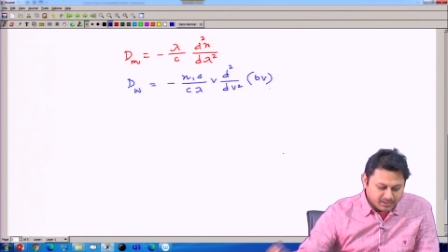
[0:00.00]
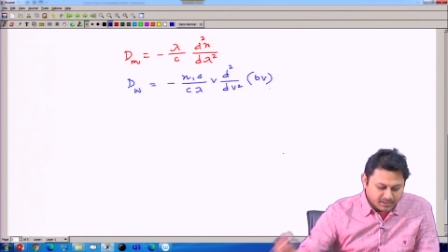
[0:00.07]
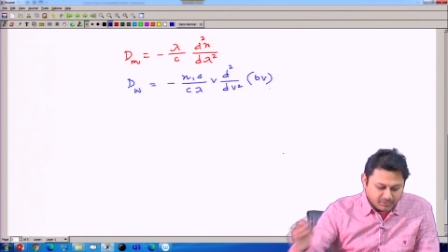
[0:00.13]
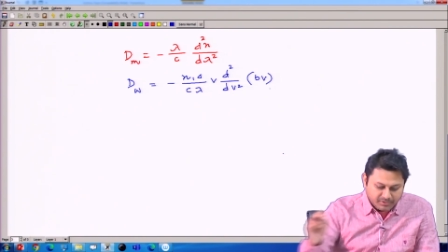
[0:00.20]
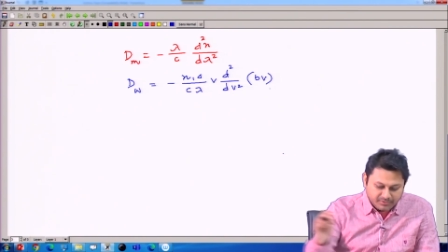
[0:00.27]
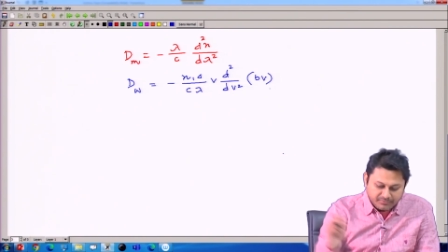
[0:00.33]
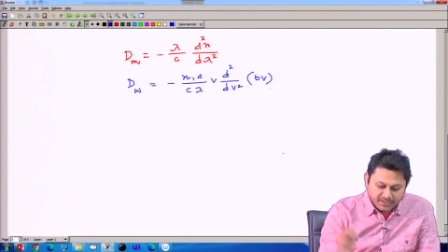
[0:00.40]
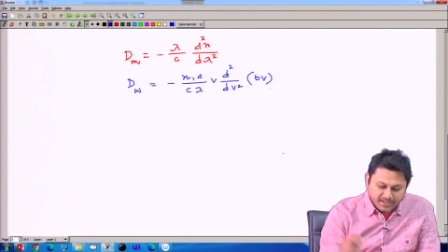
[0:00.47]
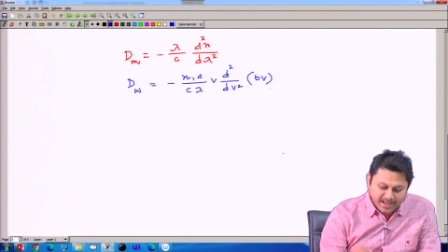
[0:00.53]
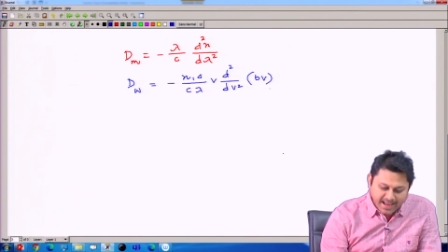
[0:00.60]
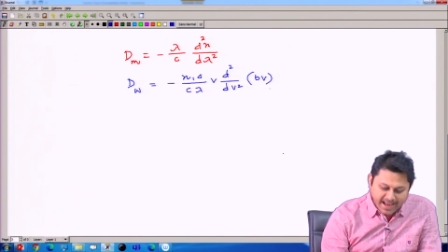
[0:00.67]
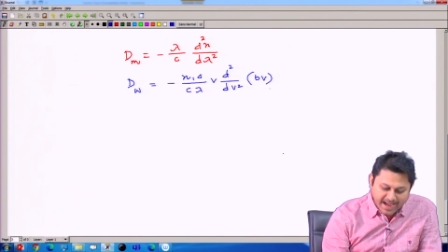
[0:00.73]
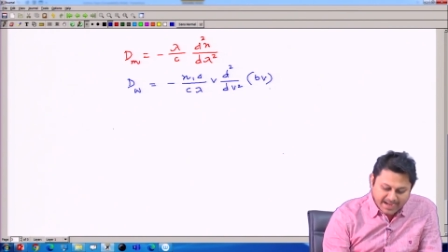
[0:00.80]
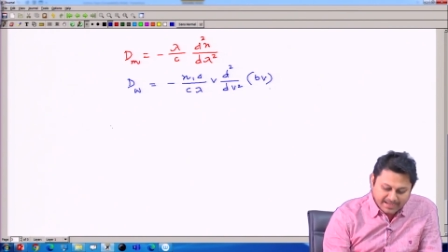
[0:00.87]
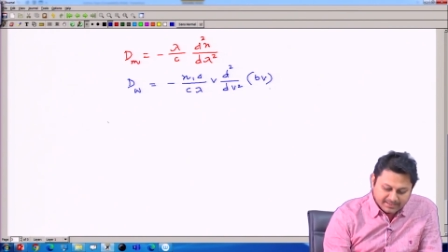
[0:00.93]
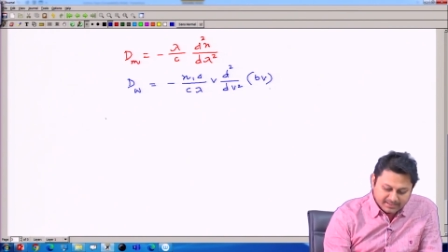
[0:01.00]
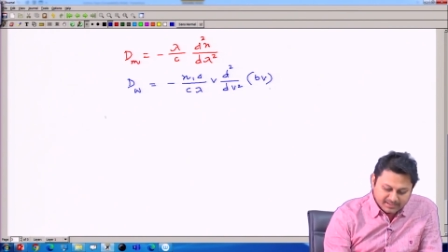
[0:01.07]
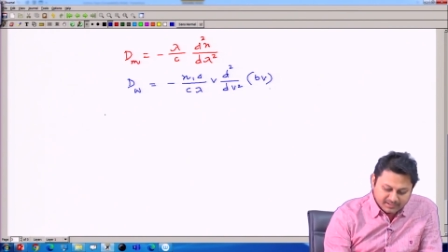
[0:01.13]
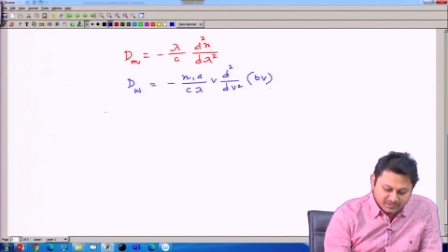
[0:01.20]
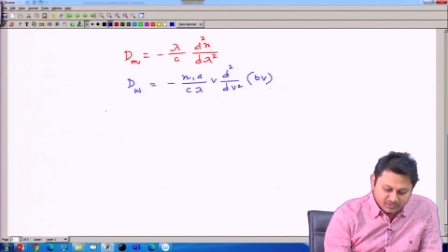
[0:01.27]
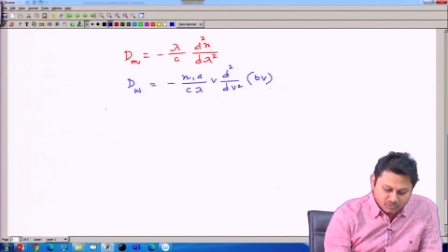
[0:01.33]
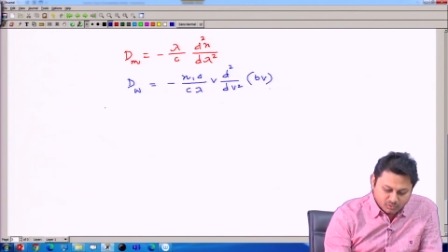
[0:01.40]
Now, if I add
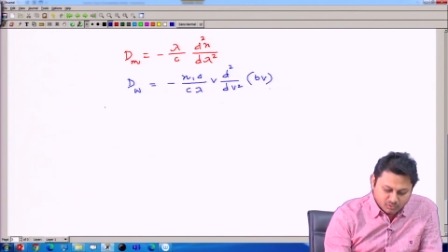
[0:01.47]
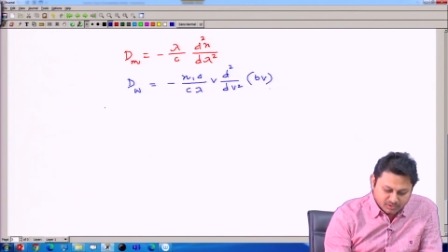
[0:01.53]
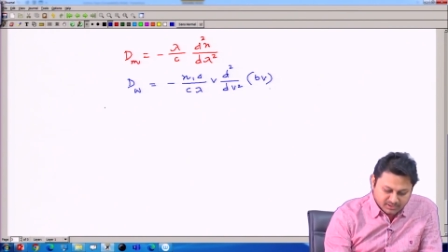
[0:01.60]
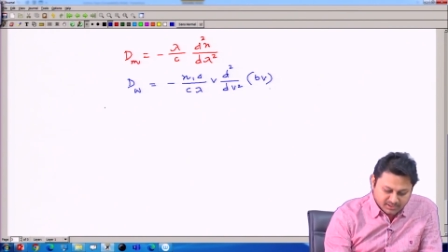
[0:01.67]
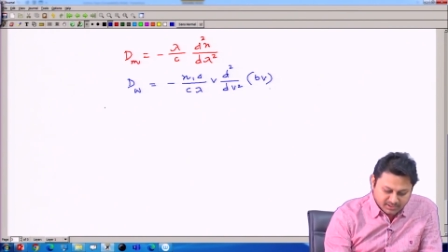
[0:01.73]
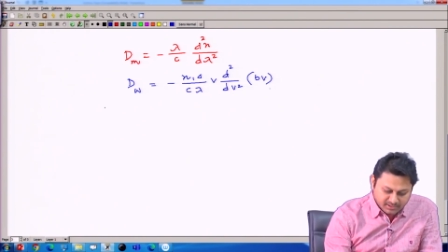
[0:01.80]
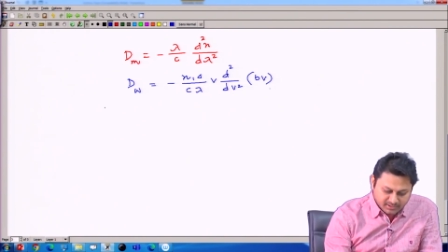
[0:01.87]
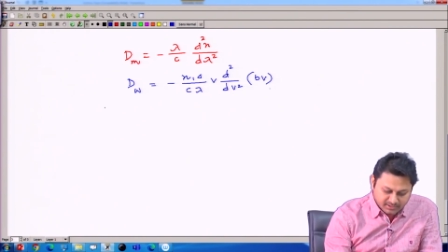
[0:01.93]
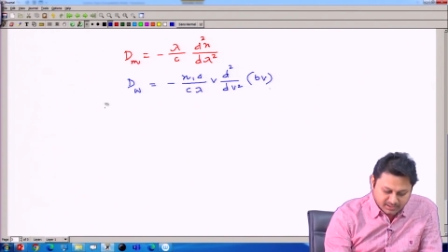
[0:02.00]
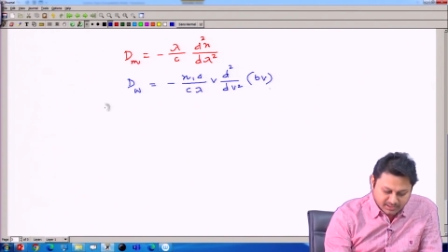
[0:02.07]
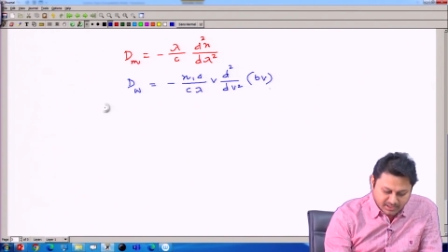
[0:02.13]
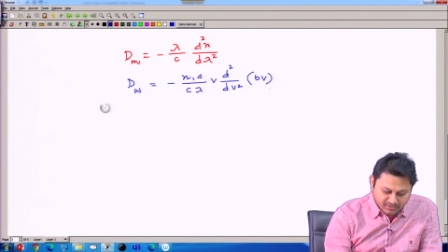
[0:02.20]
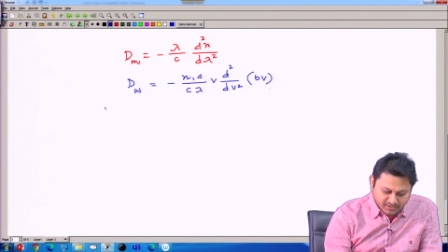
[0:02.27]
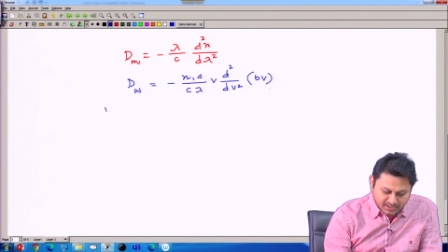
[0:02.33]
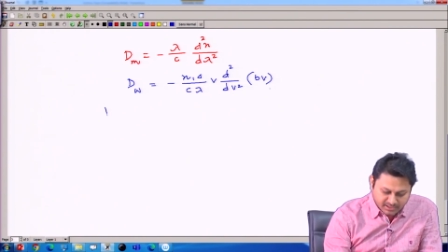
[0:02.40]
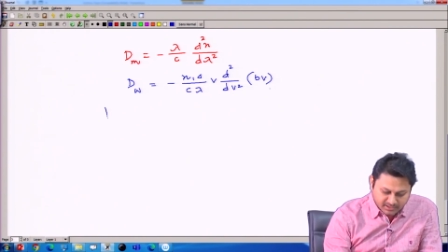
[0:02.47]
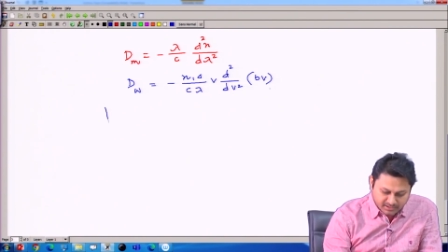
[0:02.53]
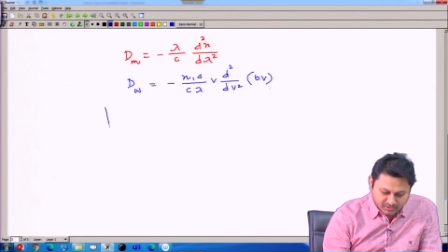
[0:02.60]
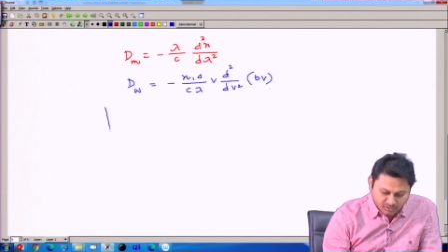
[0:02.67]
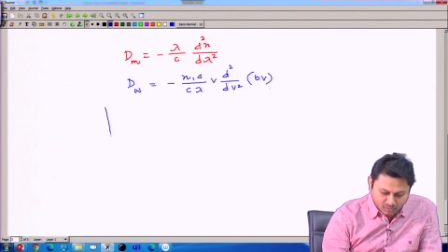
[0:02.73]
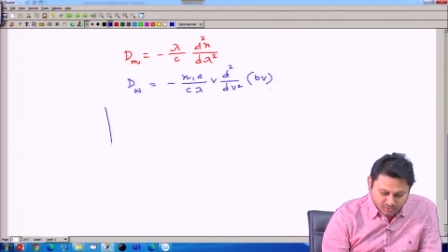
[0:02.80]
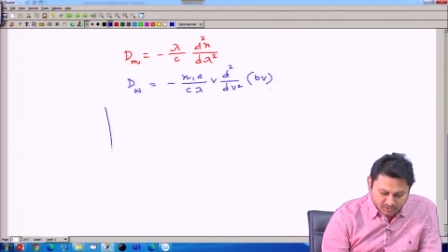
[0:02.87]
these two things then I will get
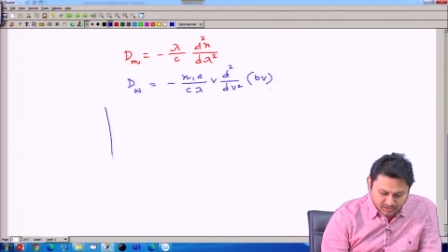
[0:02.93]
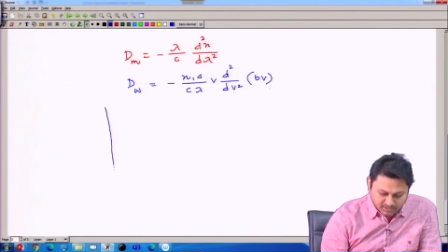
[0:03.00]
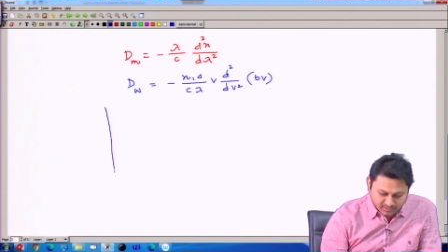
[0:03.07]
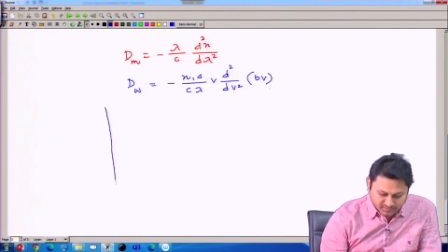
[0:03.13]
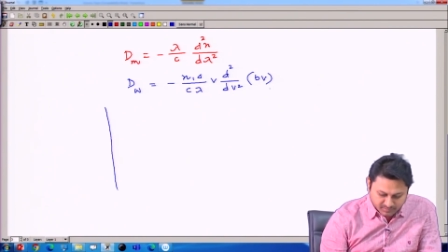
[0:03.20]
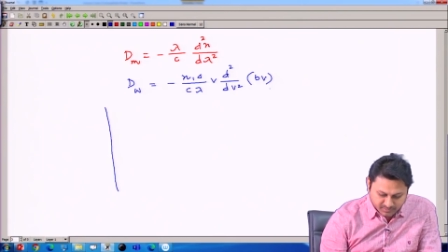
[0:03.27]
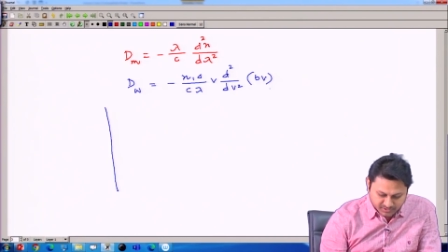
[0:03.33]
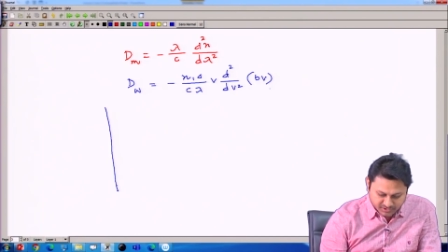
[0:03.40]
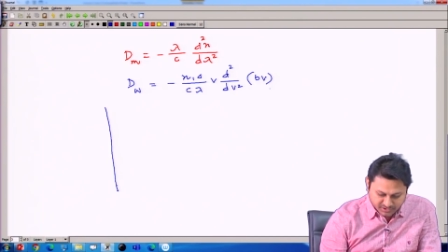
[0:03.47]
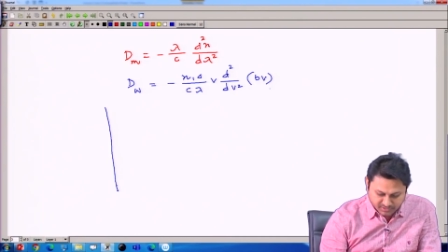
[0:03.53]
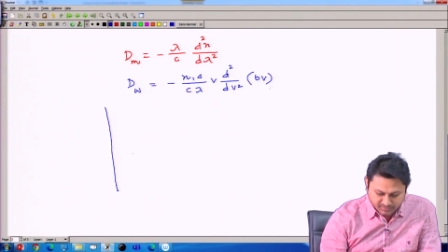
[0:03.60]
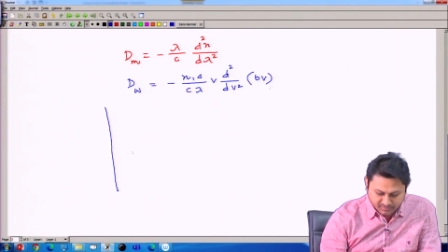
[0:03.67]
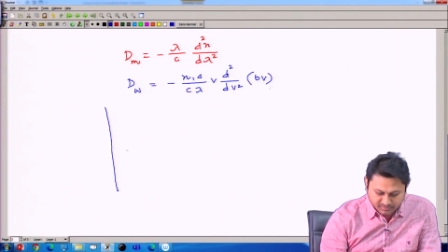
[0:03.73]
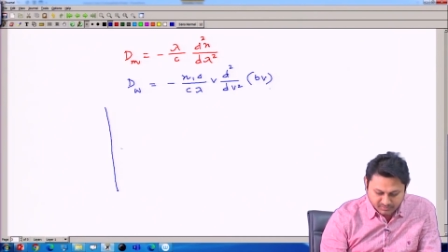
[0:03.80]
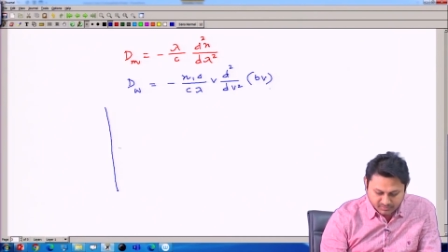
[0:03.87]
the total dispersion.